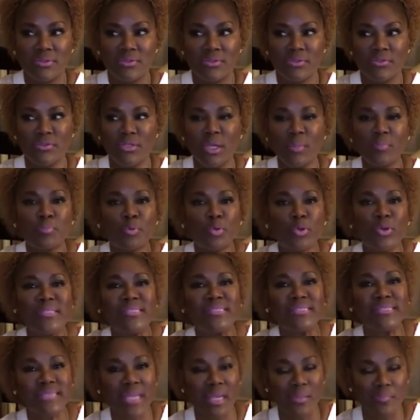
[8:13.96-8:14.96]
the
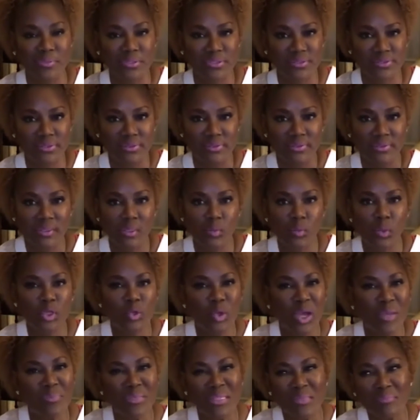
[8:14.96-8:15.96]
precepts. And what do
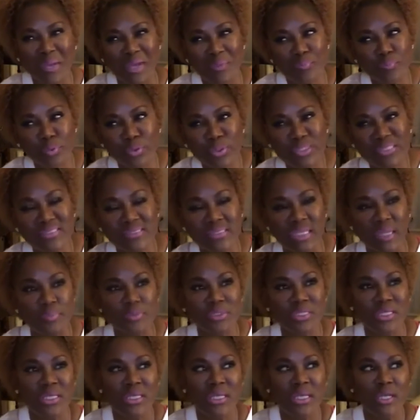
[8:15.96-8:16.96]
I mean by
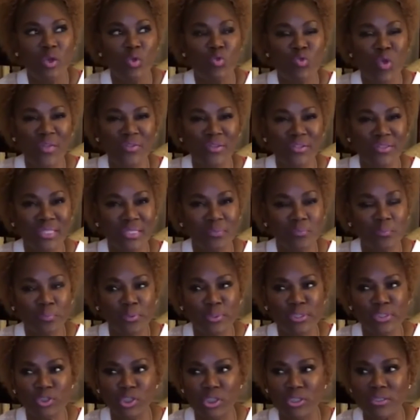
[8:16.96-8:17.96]
precepts? Rather than
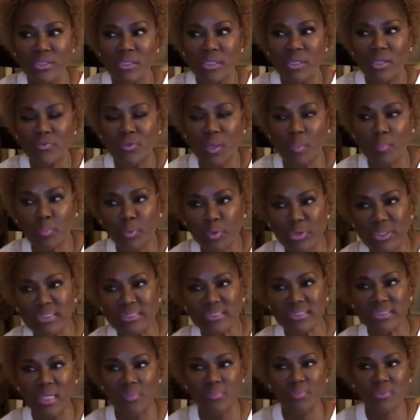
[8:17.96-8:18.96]
preaching the
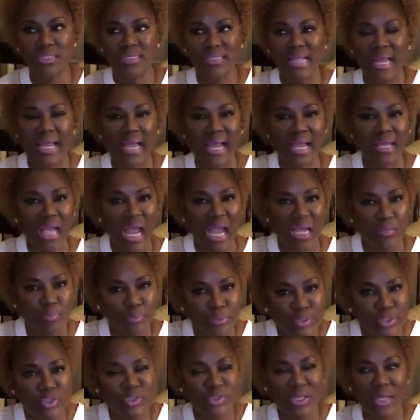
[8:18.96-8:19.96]
precepts. And I
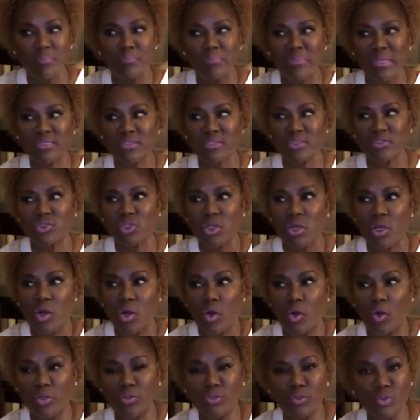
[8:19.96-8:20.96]
preached that message
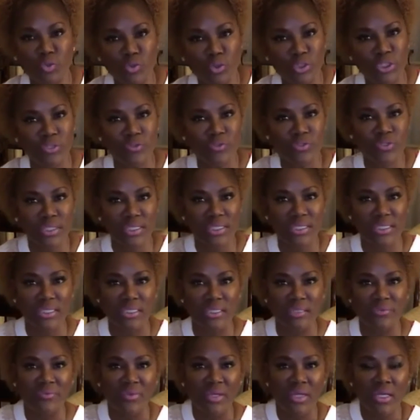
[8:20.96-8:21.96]
on New Year's
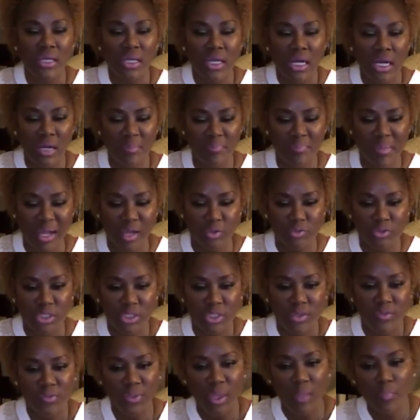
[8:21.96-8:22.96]
Eve about
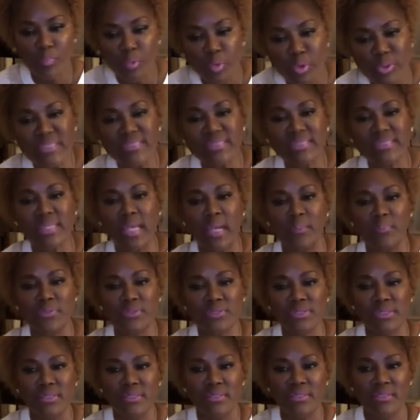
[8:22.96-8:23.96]
the
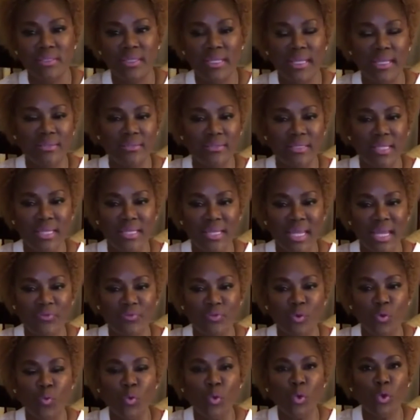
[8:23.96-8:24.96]
precepts. And
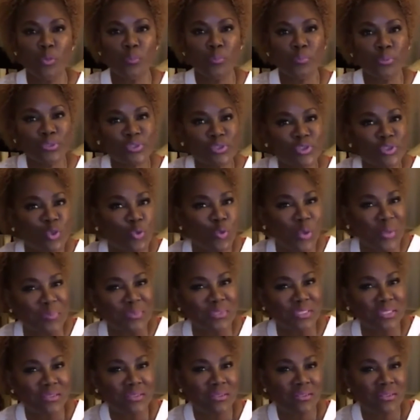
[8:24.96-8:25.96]
the word
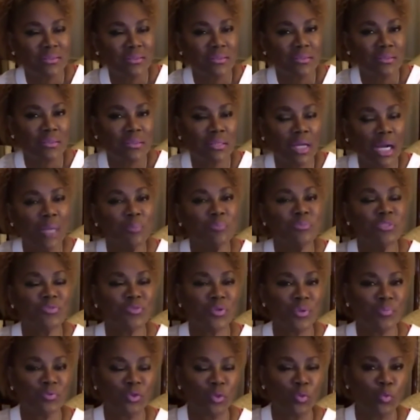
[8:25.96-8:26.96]
prescript comes
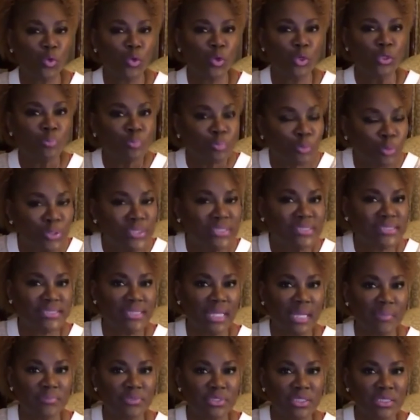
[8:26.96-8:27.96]
from the word
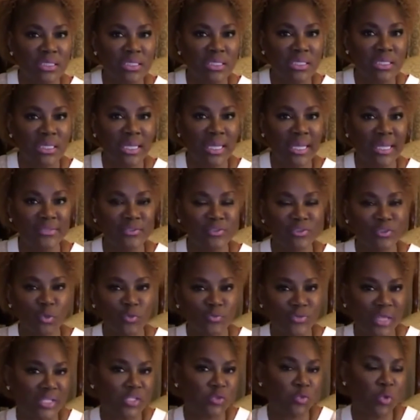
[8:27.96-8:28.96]
precept. And so
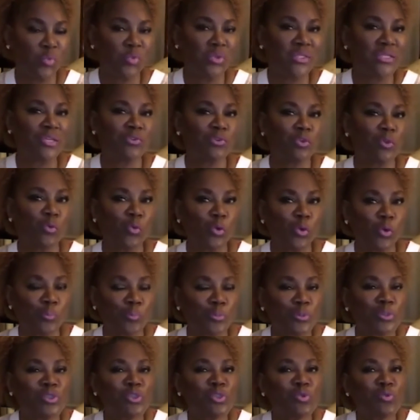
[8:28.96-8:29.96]
that's where we get the word
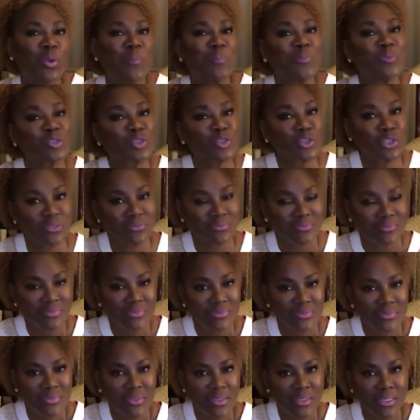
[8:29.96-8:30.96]
prescription,
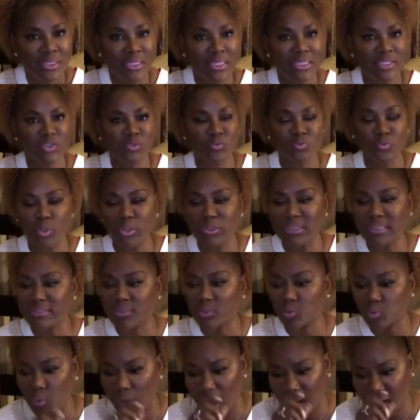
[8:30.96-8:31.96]
is really
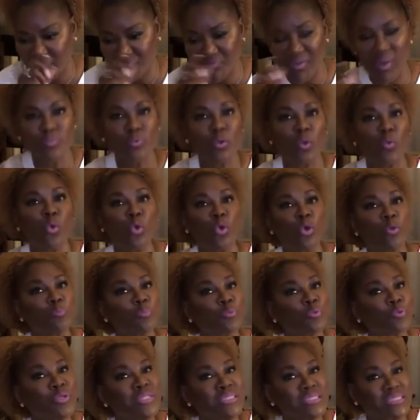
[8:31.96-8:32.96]
derived from the word
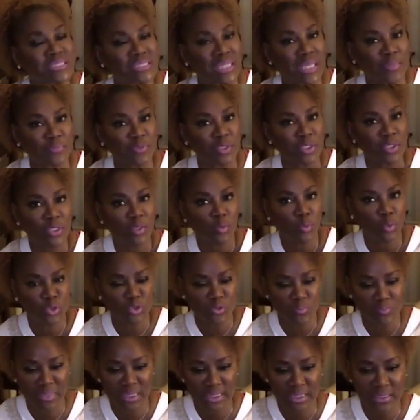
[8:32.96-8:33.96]
precept,
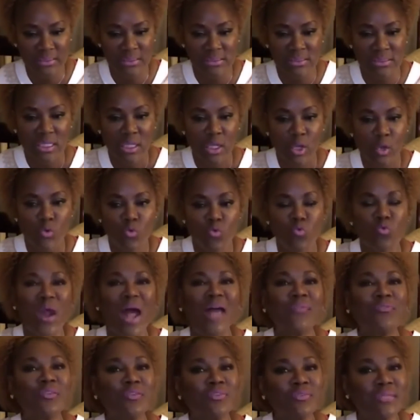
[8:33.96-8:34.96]
which means
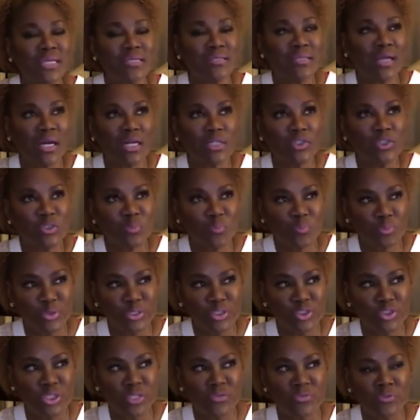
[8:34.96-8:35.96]
rather than us
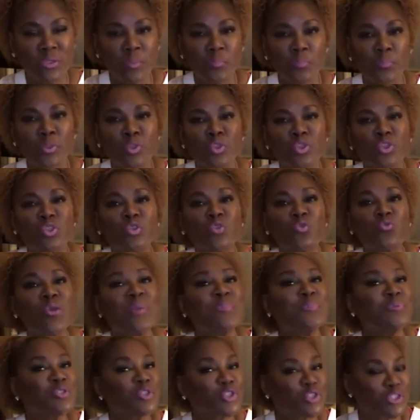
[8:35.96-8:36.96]
preaching the
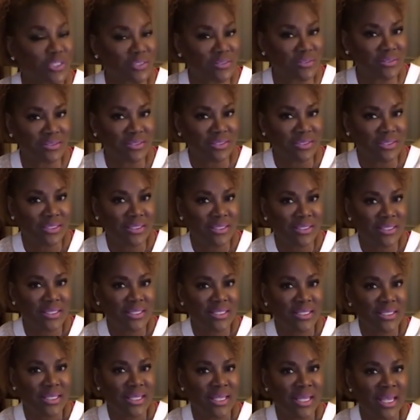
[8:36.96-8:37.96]
prescription
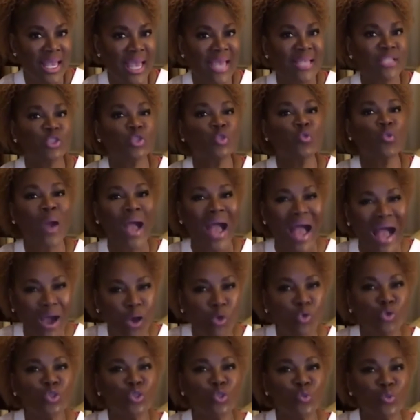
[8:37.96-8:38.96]
as to
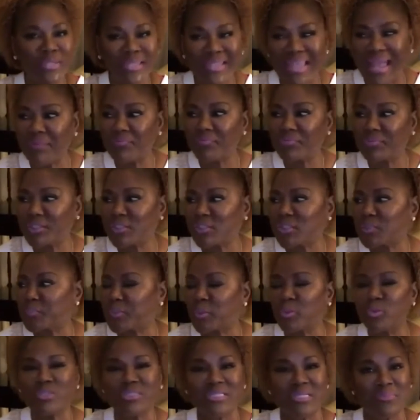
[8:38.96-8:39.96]
how to get this
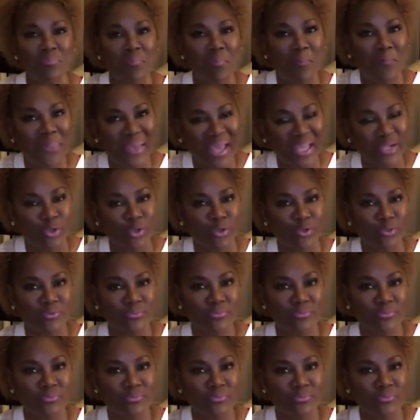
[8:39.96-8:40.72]
person better,